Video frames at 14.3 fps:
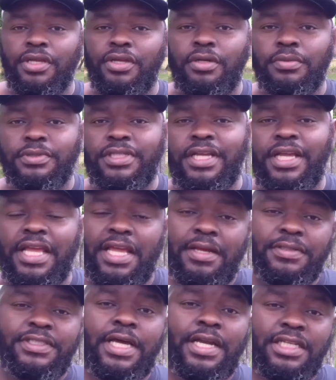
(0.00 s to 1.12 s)
You know what I'm saying? It
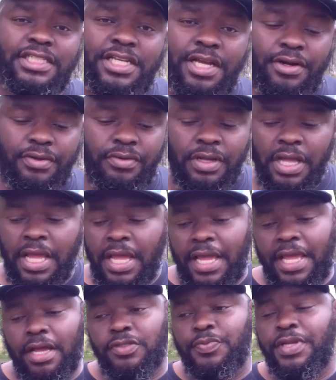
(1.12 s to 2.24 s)
helps out the channel.
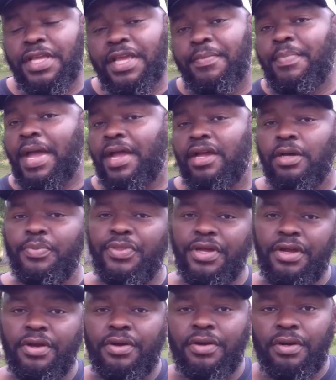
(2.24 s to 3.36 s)
It helps me get back up
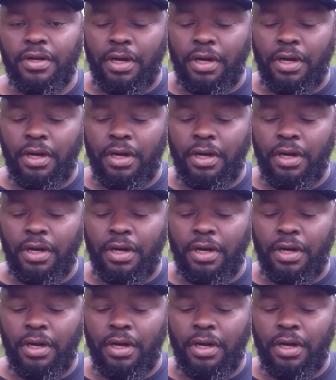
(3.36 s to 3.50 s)
there